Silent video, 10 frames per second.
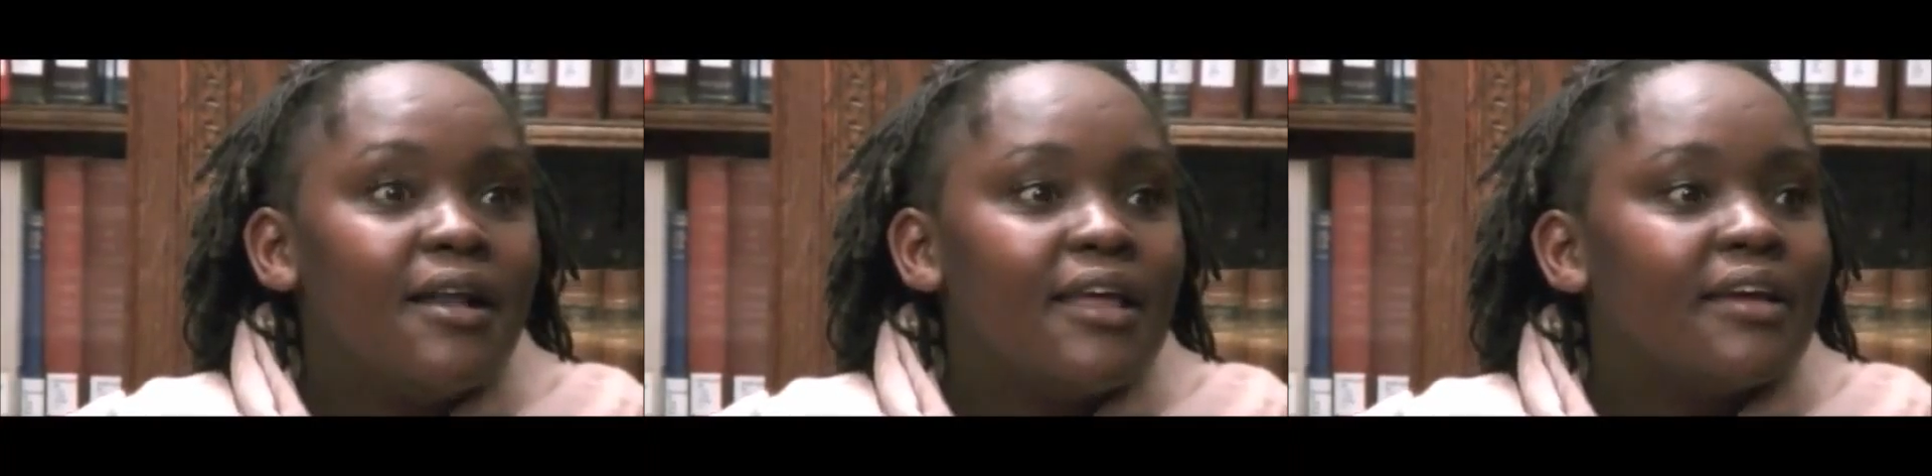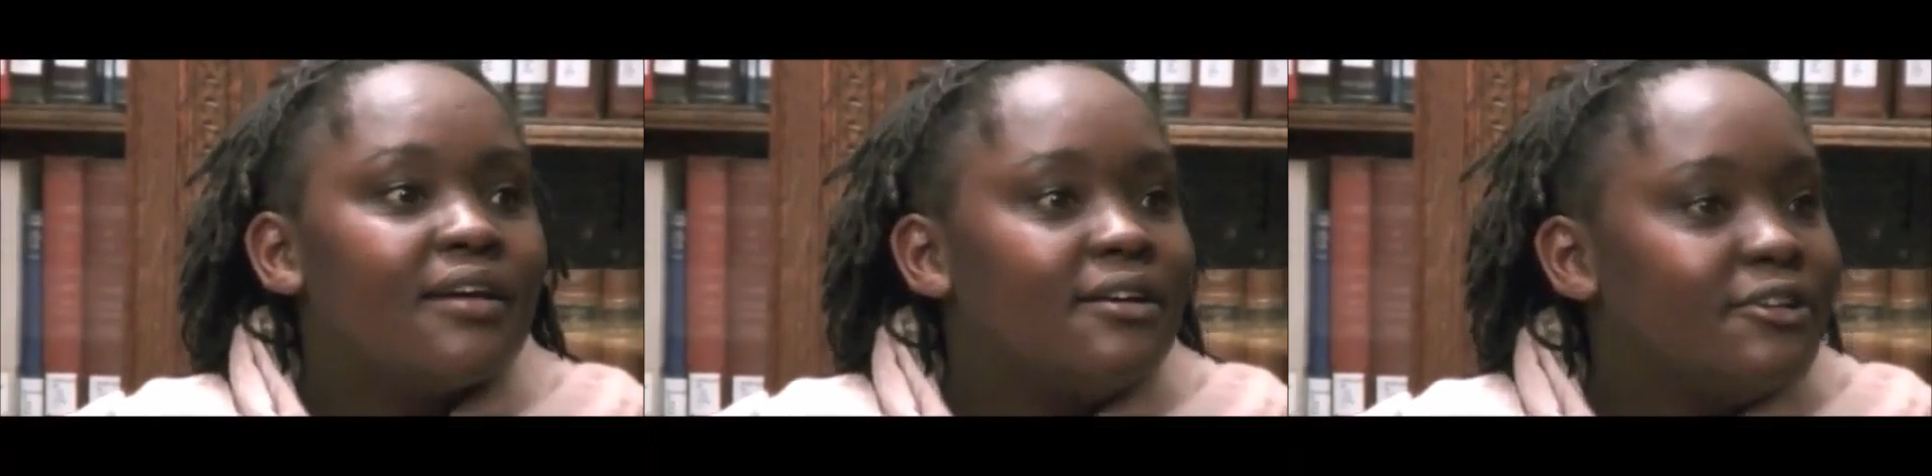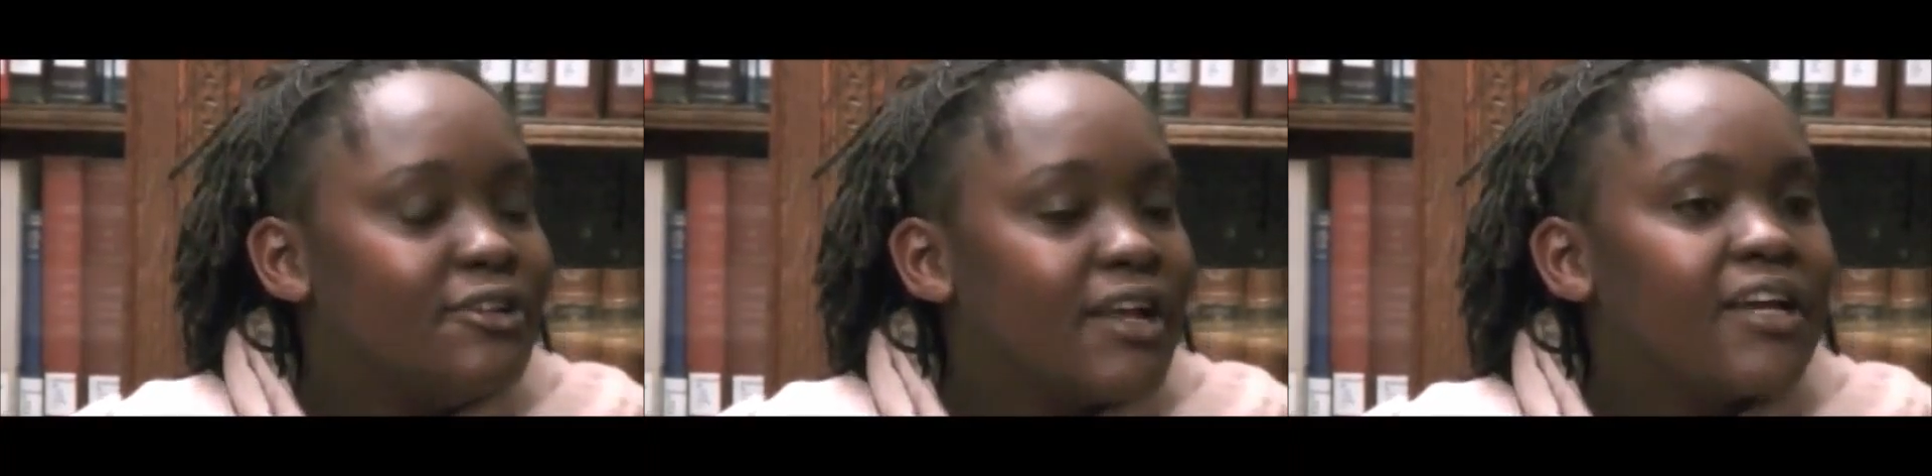
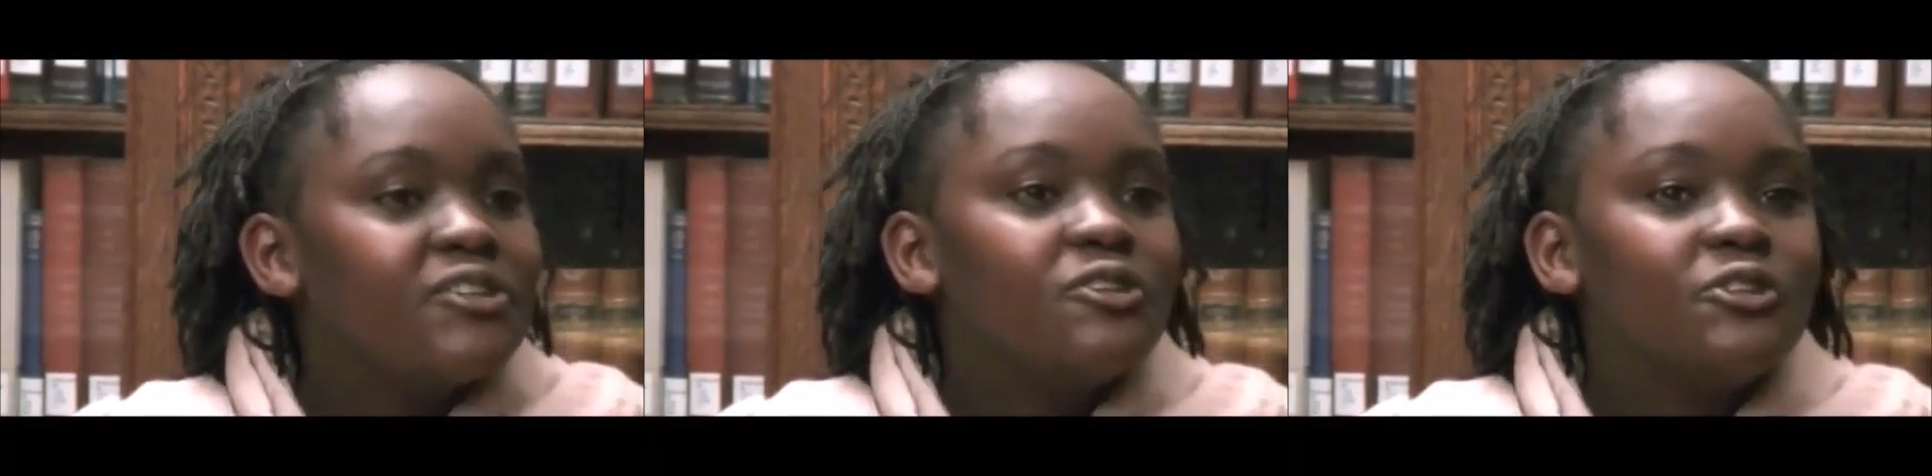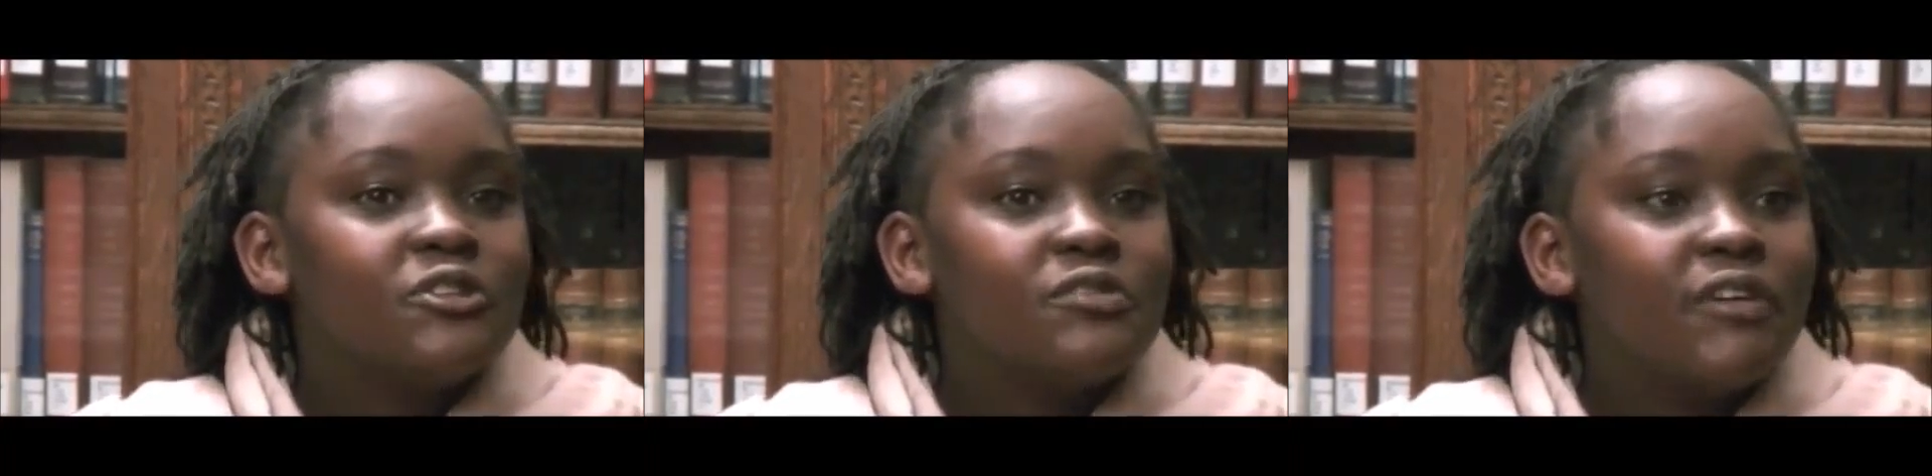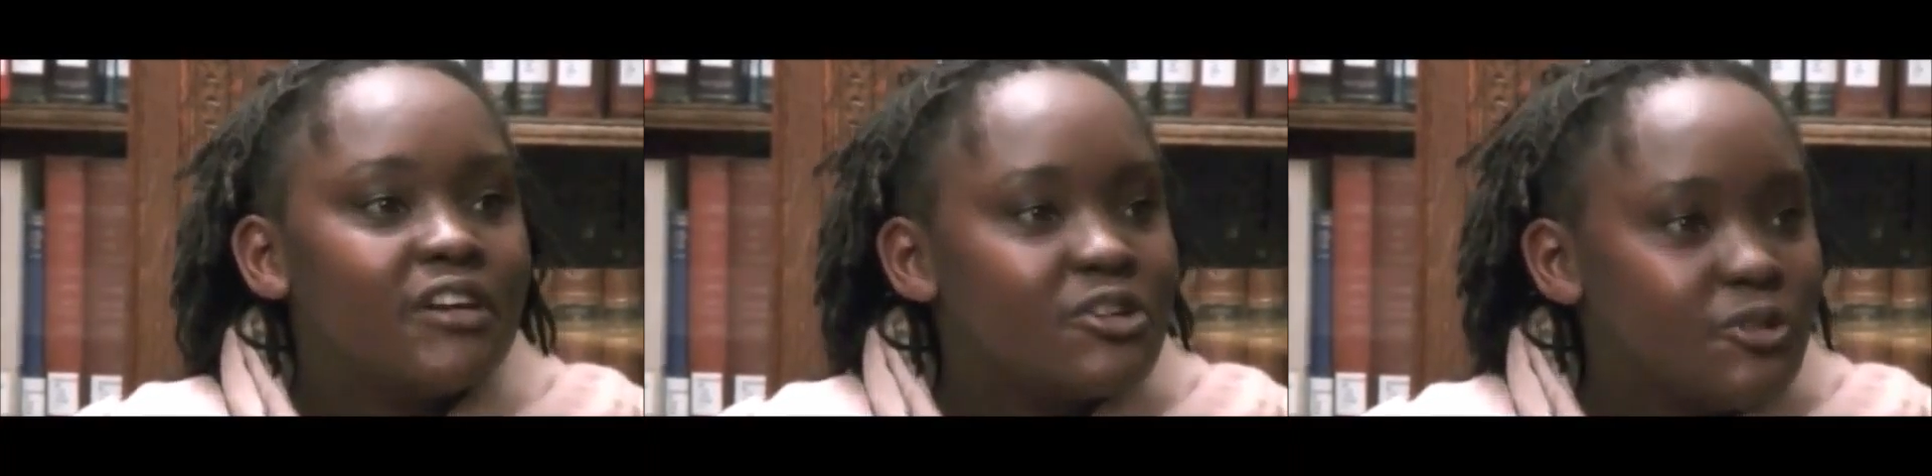like I told you, it's very